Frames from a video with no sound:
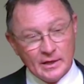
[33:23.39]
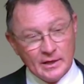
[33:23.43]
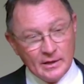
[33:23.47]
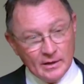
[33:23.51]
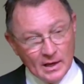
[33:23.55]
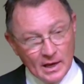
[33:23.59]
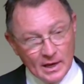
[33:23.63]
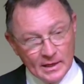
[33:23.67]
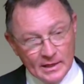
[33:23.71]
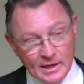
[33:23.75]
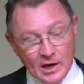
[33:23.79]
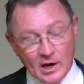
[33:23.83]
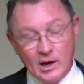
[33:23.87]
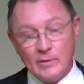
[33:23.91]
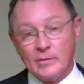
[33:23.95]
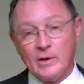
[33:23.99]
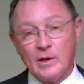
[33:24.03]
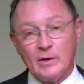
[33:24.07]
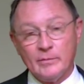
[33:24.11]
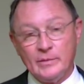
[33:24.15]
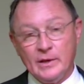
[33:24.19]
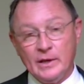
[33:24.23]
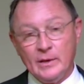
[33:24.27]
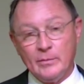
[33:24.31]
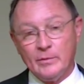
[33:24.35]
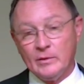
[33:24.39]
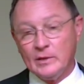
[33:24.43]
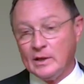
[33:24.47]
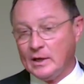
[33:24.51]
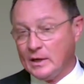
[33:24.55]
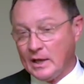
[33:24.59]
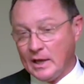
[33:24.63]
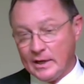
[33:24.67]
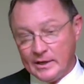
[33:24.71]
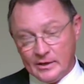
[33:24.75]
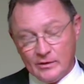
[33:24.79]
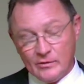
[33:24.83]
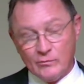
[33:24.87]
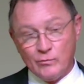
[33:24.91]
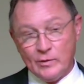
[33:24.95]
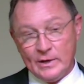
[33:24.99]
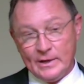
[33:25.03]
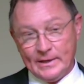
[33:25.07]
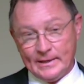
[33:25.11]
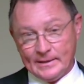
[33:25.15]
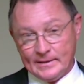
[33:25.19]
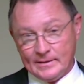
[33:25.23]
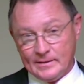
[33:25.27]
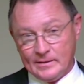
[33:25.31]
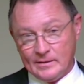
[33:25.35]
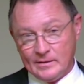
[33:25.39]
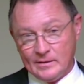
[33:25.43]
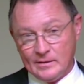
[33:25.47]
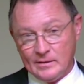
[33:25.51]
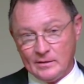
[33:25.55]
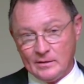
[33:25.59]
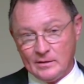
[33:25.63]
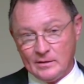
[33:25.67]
I, I care about people and I'd like you to read it.